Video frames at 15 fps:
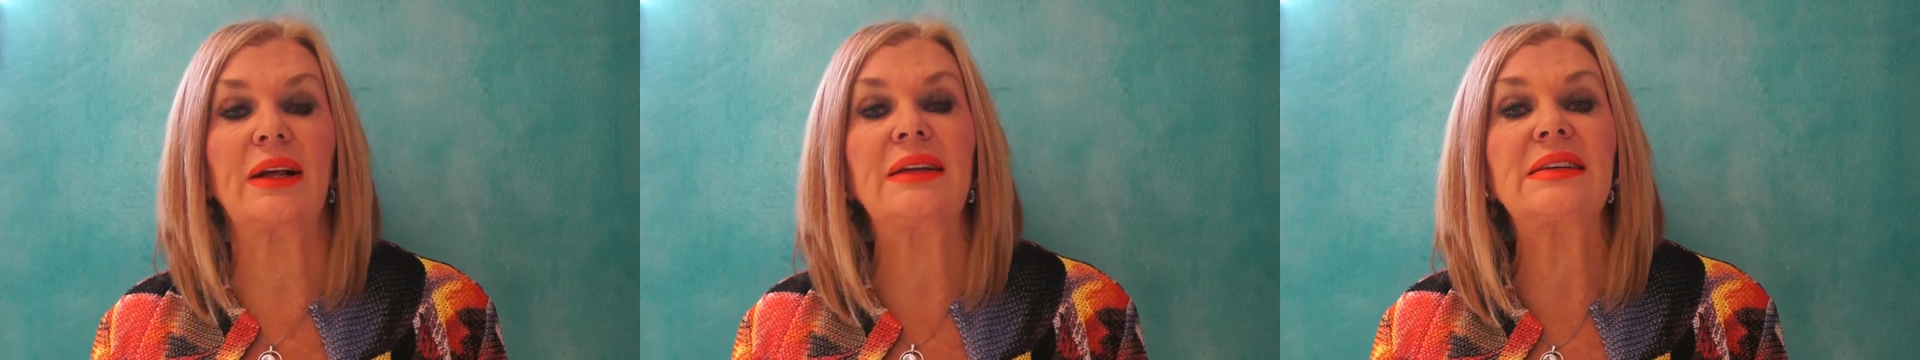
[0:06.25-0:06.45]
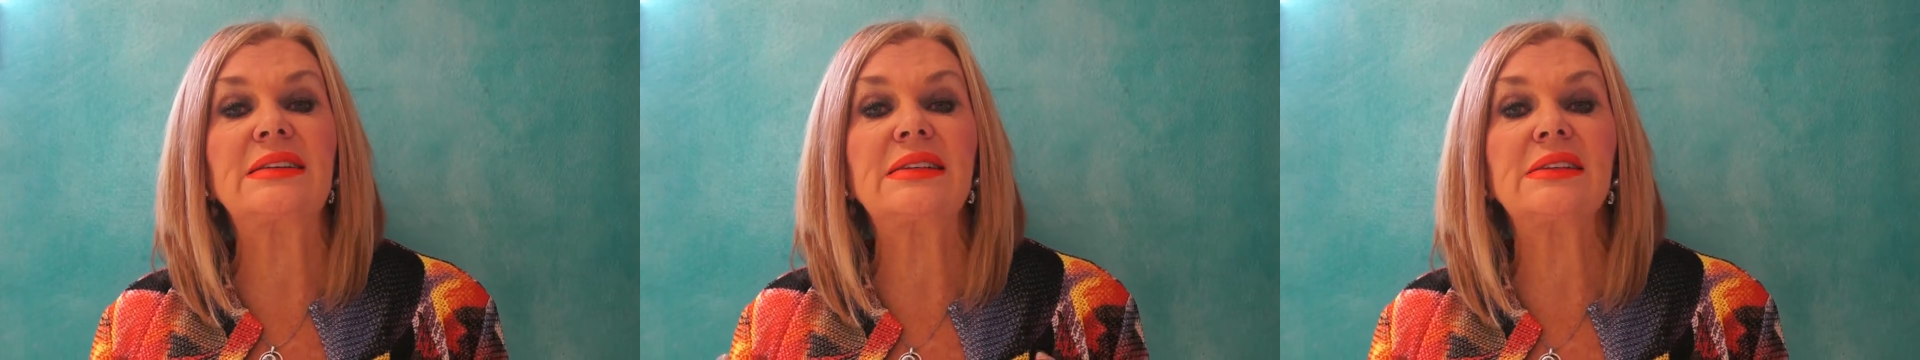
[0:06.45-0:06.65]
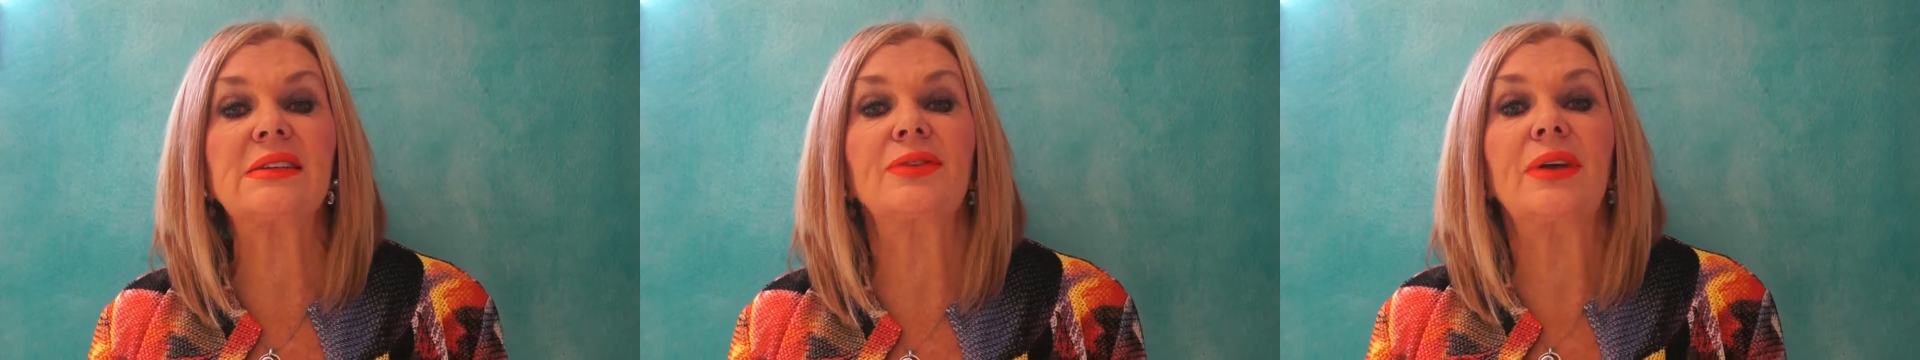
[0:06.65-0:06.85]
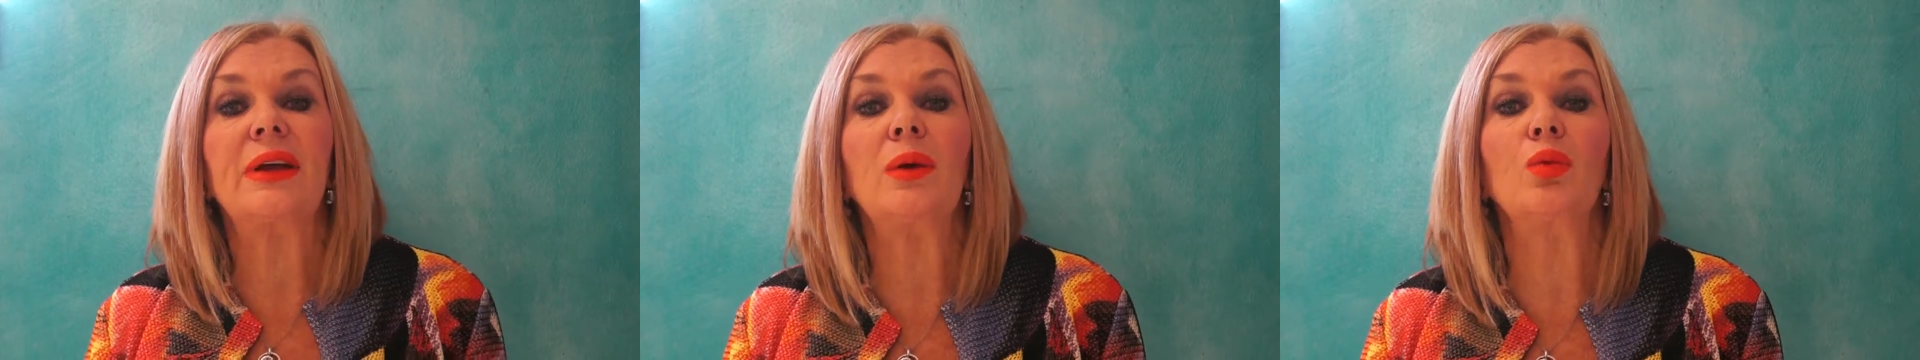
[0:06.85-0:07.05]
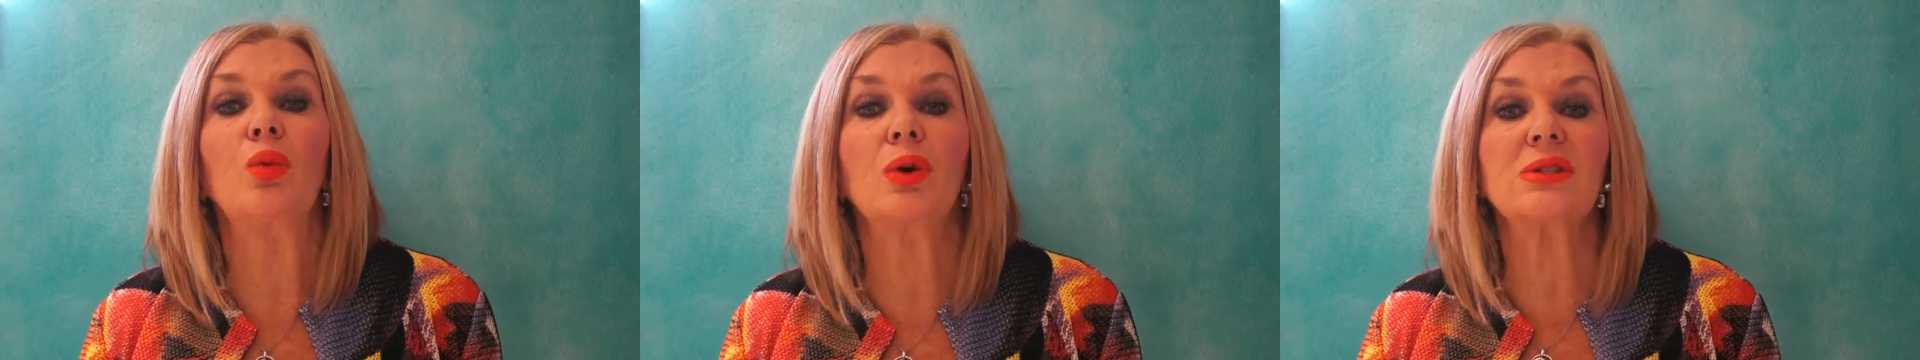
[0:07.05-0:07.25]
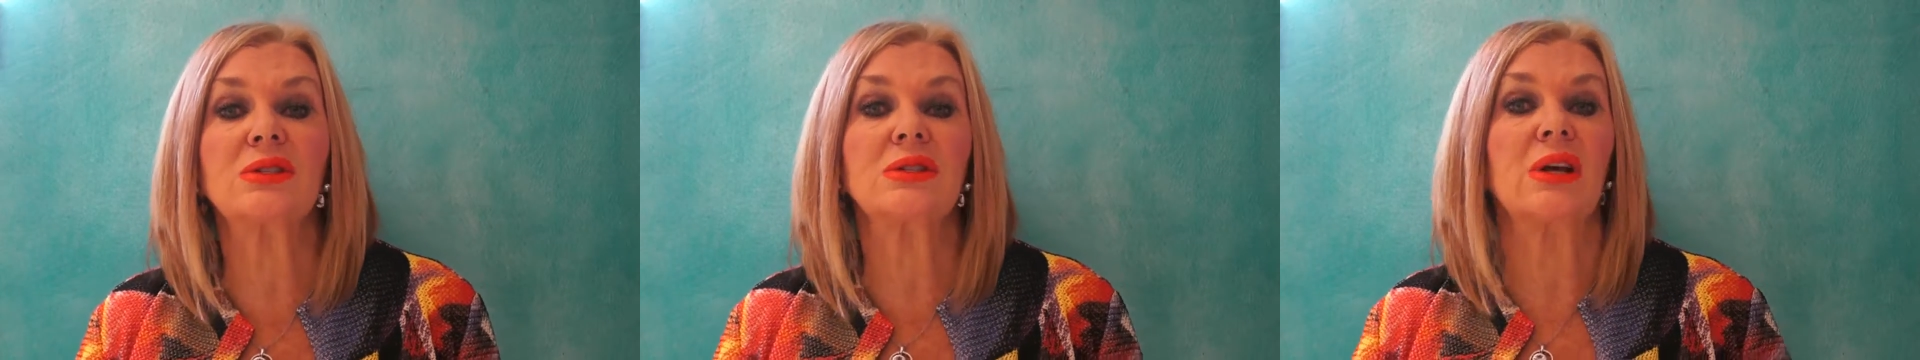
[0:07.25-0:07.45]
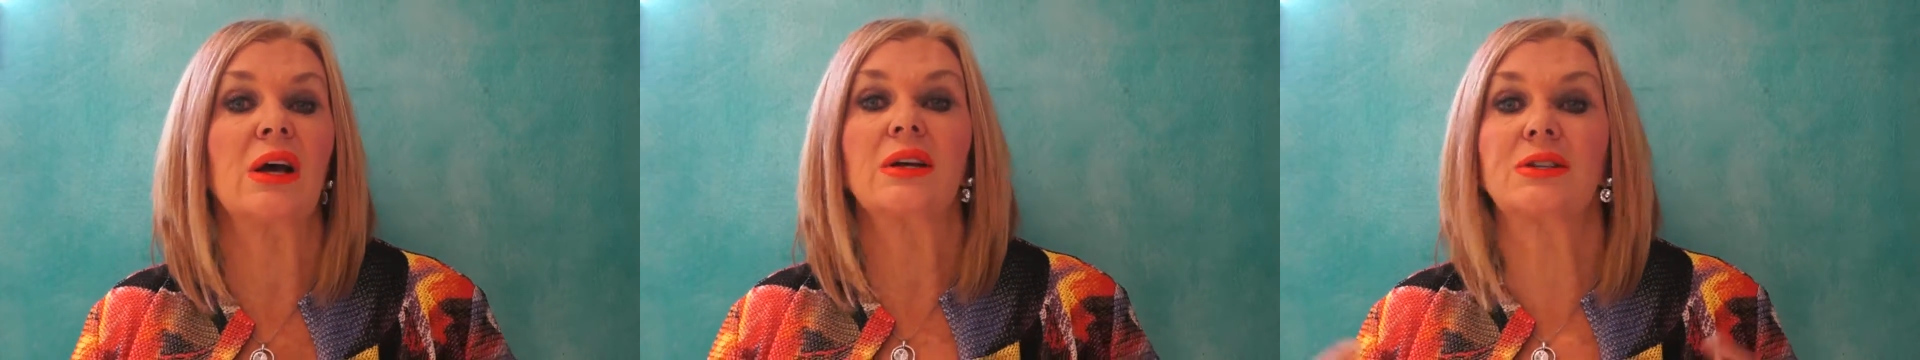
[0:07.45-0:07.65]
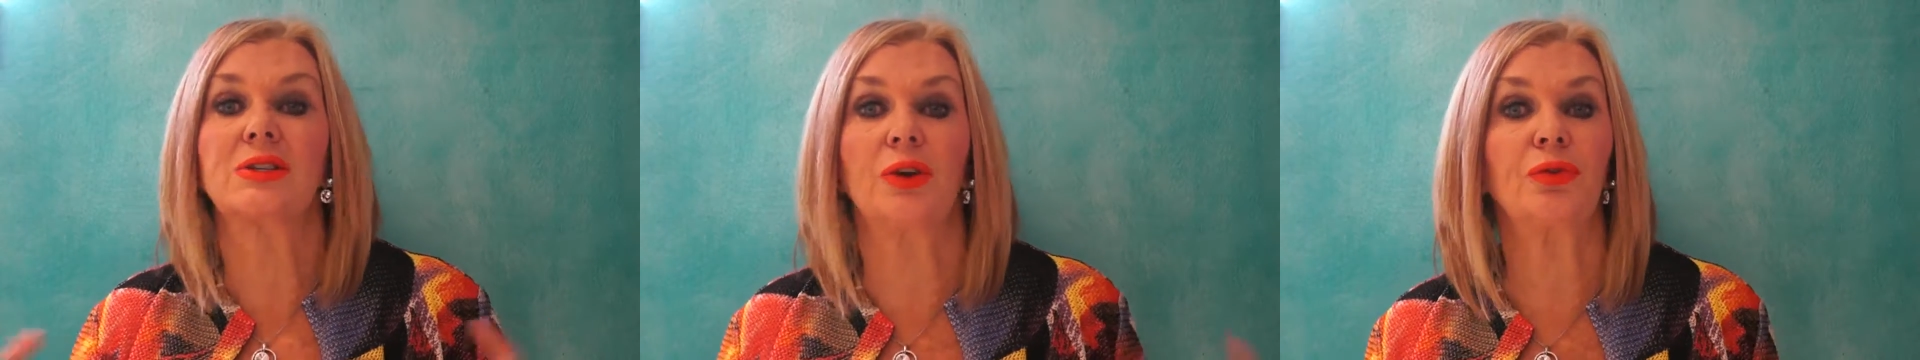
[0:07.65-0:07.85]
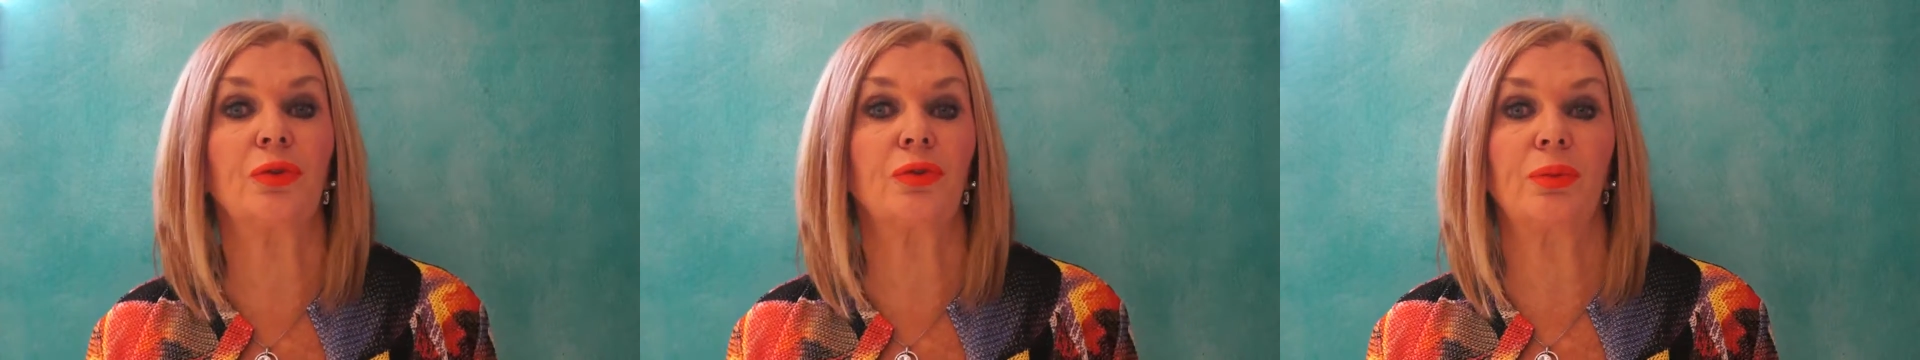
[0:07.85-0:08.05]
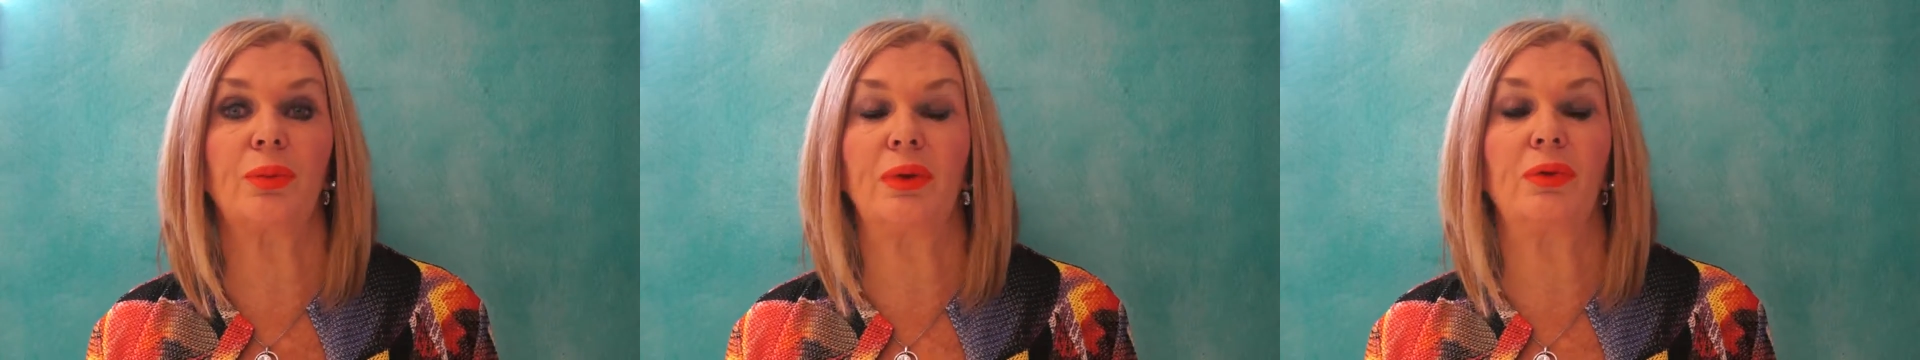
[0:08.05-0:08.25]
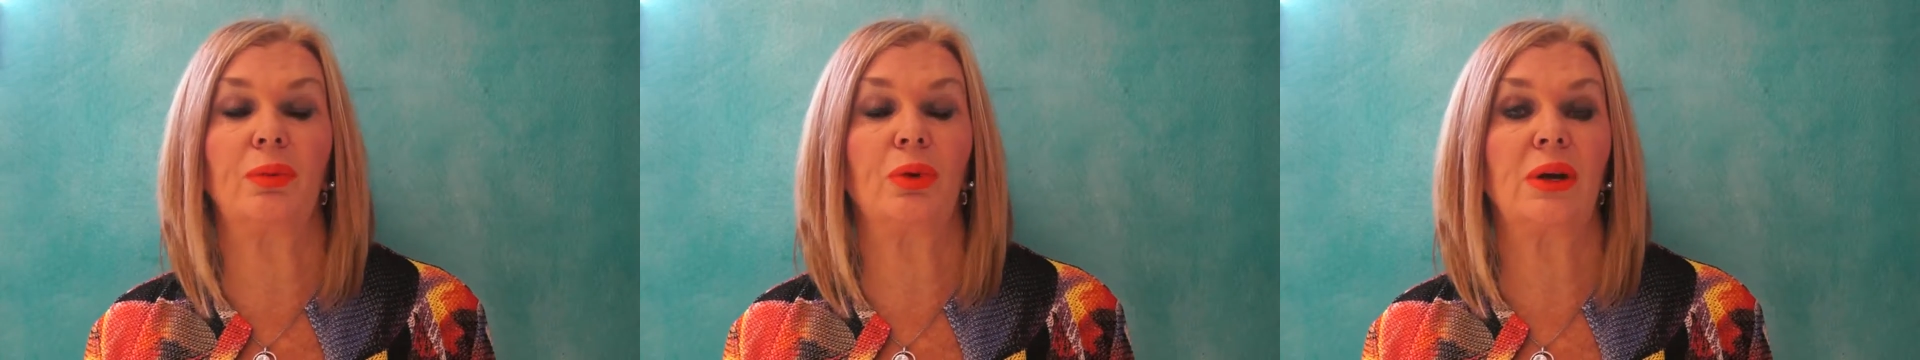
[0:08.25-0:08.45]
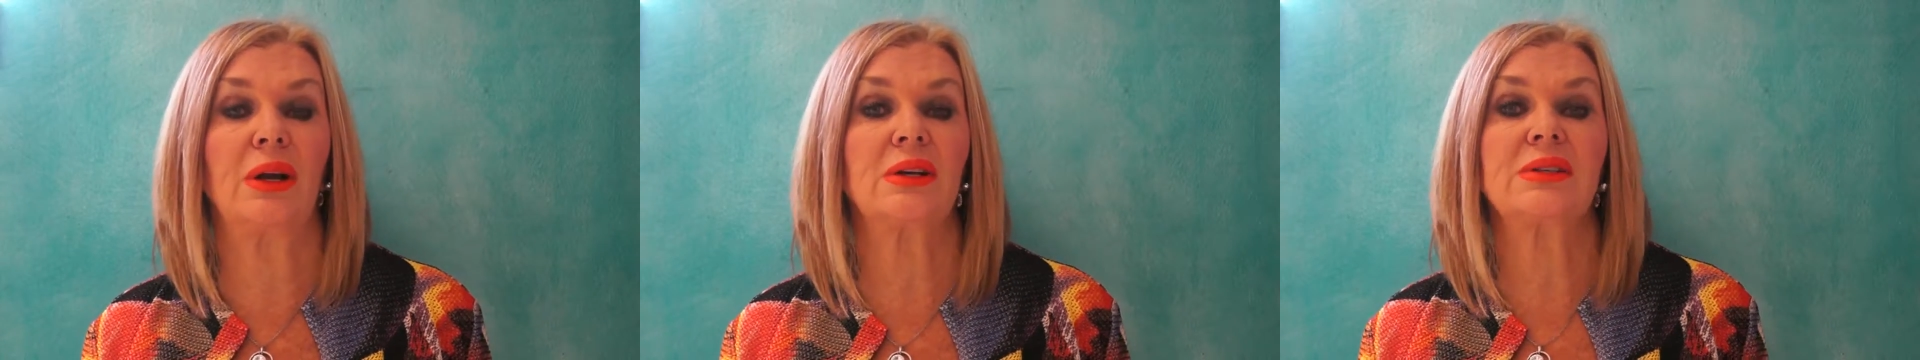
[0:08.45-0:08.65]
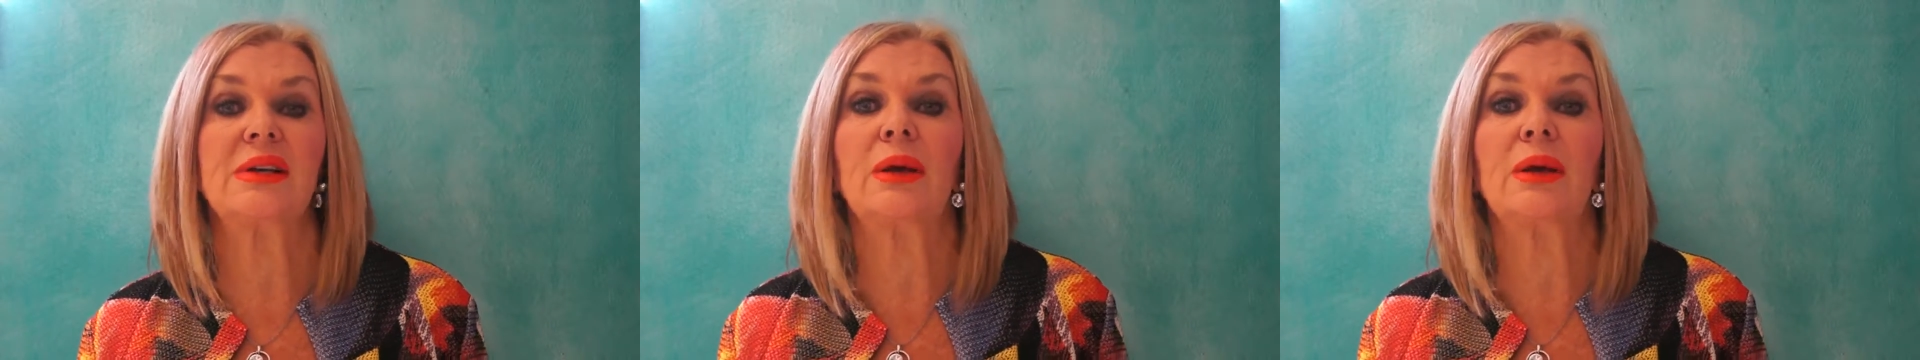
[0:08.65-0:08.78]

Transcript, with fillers: and he says if he wasn't different from everybody else,